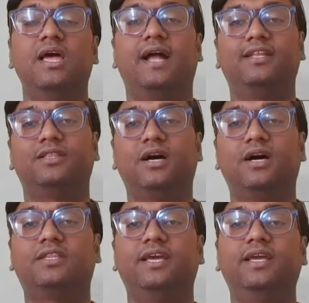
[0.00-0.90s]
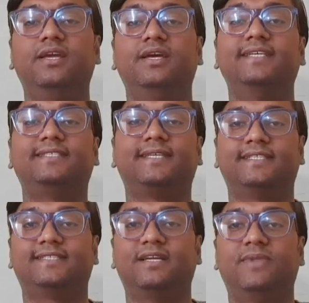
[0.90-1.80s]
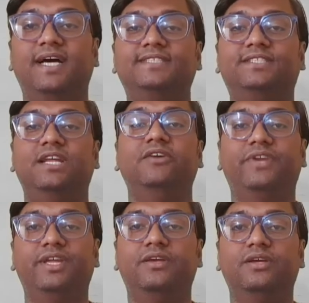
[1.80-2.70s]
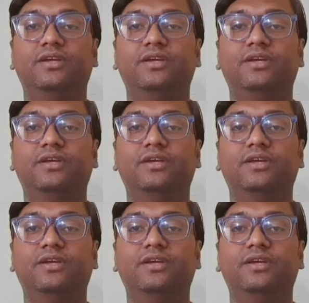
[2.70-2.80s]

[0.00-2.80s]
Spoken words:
And the third thing is customized delivery.